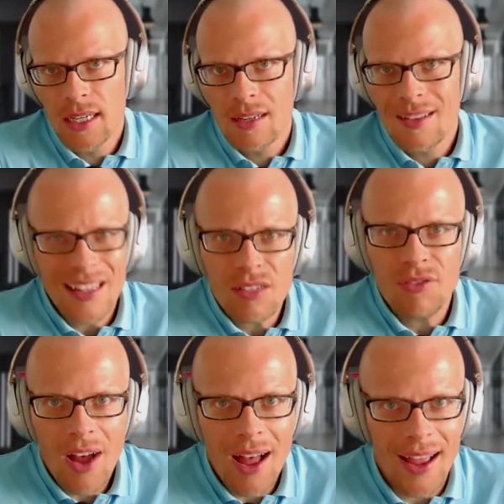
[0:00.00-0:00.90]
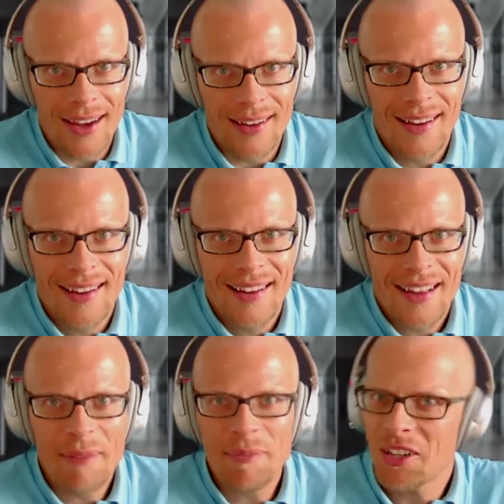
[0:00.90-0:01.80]
That's fine.
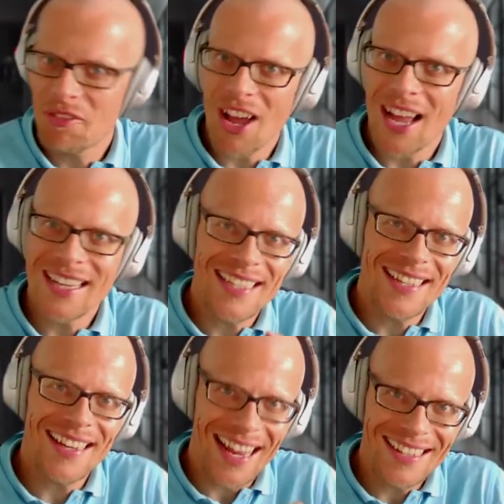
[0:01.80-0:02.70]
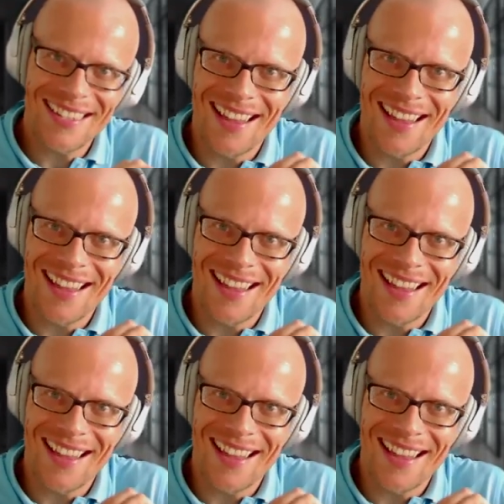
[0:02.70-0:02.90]
I'm not advising against